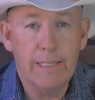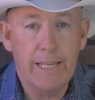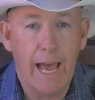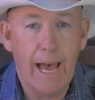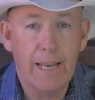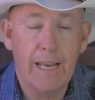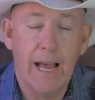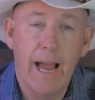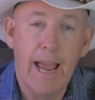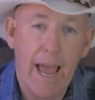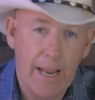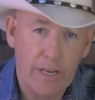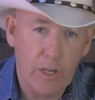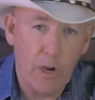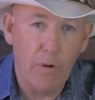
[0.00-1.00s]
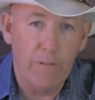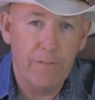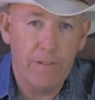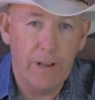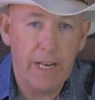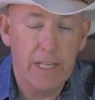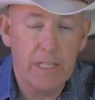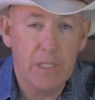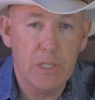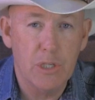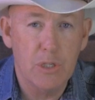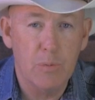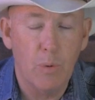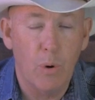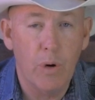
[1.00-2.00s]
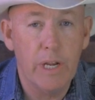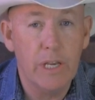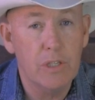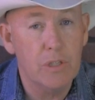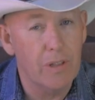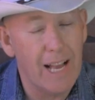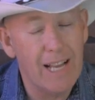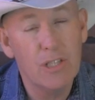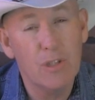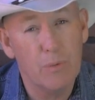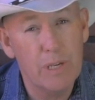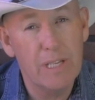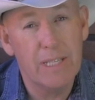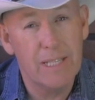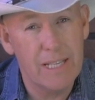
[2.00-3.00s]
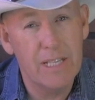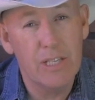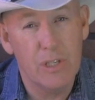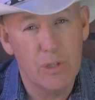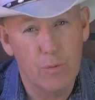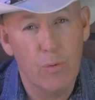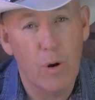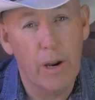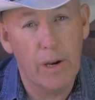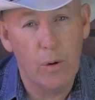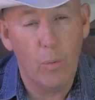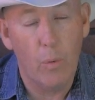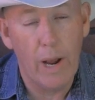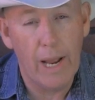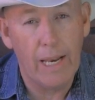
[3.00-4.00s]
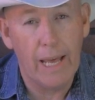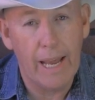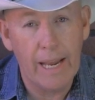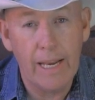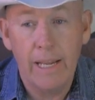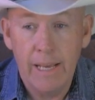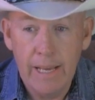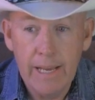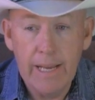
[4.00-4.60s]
Dad and I had to go to Phoenix this morning, so that's the reason this is running way late.